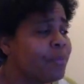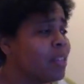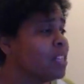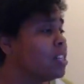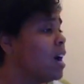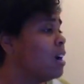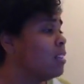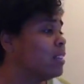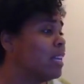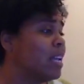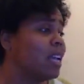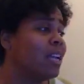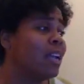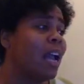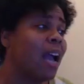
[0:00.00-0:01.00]
that y'all
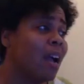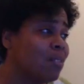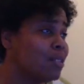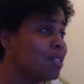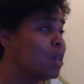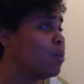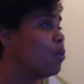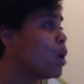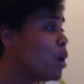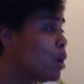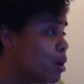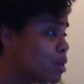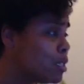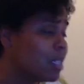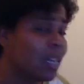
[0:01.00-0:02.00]
think counts and
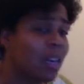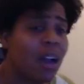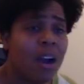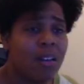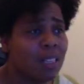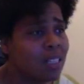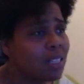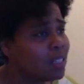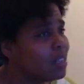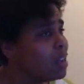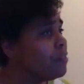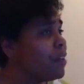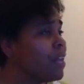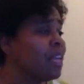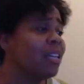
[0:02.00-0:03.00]
works and all this
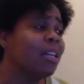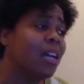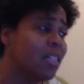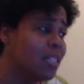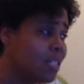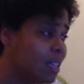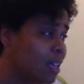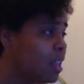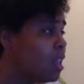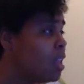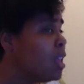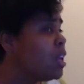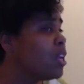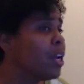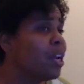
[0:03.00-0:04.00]
stuff, it doesn't.
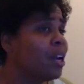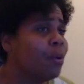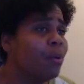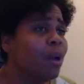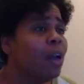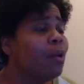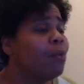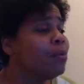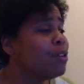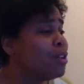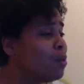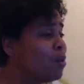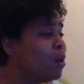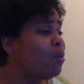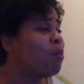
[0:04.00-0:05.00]
You know what? You
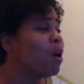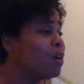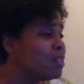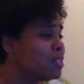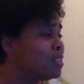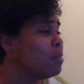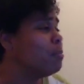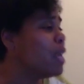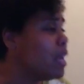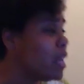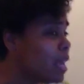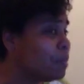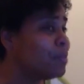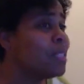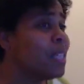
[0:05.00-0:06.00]
know what works? The meat
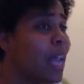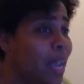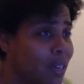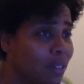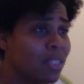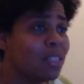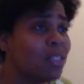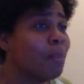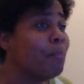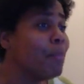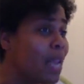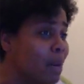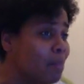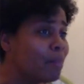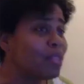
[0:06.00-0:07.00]
and potatoes, the
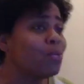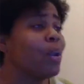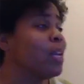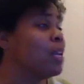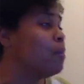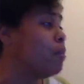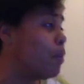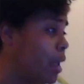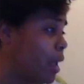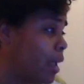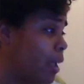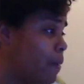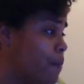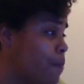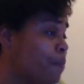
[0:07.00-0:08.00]
meat between the
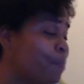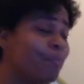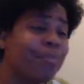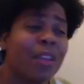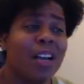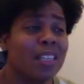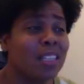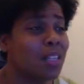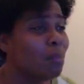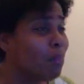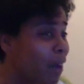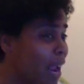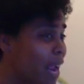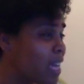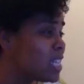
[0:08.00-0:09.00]
bread. Because the
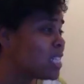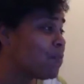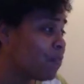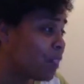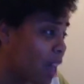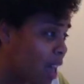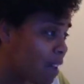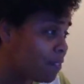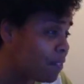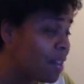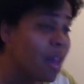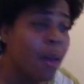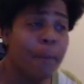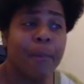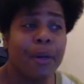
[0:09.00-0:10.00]
bread is fluff,
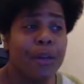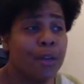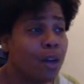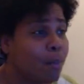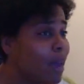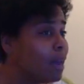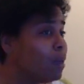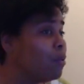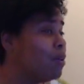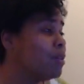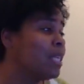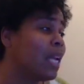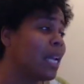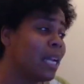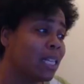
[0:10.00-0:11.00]
but nobody
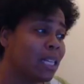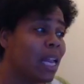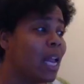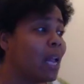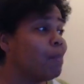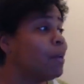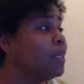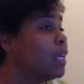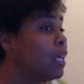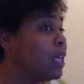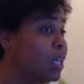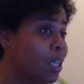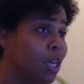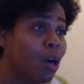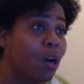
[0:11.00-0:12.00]
wants anything but the
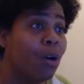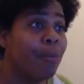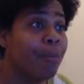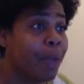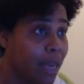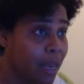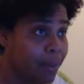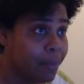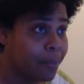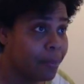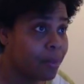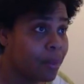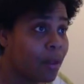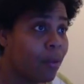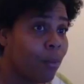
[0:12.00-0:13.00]
good old meat,
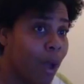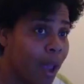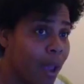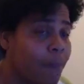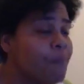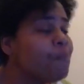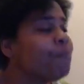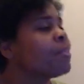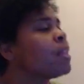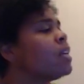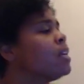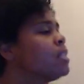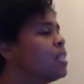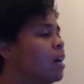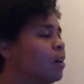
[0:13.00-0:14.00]
right?
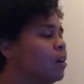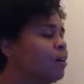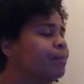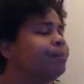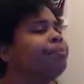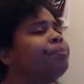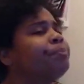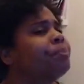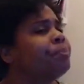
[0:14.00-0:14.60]
So